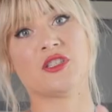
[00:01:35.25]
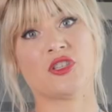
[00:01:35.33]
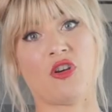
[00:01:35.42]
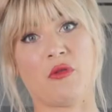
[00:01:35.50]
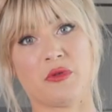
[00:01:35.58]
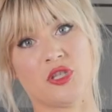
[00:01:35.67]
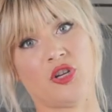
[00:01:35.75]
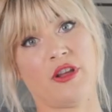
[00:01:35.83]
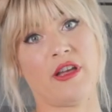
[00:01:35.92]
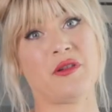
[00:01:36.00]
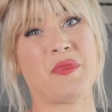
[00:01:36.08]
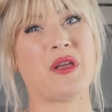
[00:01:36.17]
So I'm gonna show you
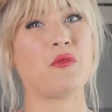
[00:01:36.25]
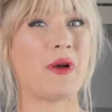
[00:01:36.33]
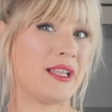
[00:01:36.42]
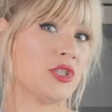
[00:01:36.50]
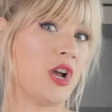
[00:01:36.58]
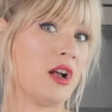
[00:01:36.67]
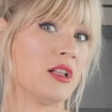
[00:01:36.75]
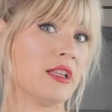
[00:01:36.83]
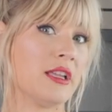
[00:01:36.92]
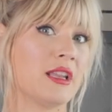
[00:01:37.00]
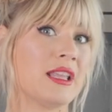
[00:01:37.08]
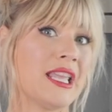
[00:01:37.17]
how to make white
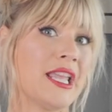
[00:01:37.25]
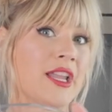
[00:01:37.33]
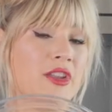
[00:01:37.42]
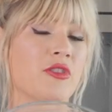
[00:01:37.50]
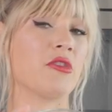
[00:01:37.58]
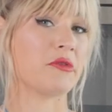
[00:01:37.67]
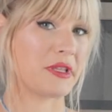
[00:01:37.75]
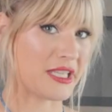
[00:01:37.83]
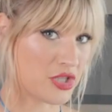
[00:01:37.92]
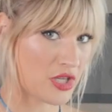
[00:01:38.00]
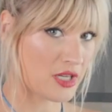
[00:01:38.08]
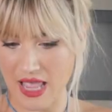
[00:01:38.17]
chocolate in your own
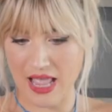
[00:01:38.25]
kitchen.